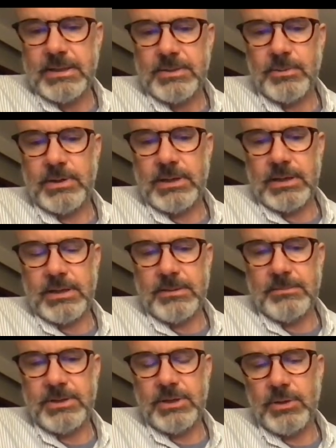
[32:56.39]
There
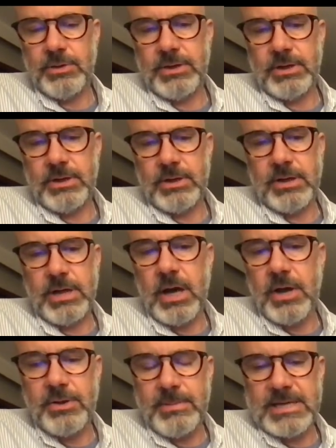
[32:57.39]
are
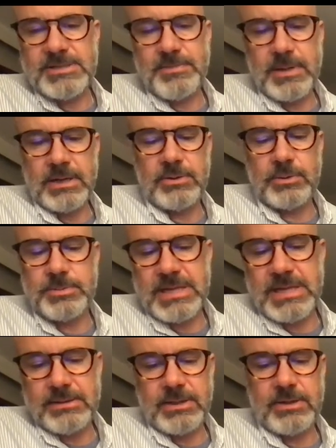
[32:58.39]
other mass spec groups
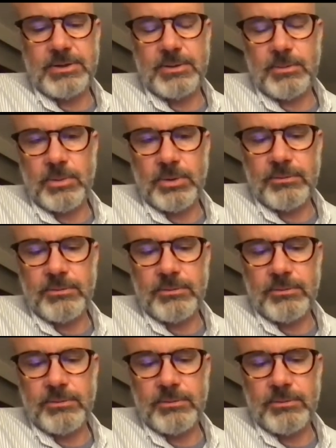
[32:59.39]
out there in the world,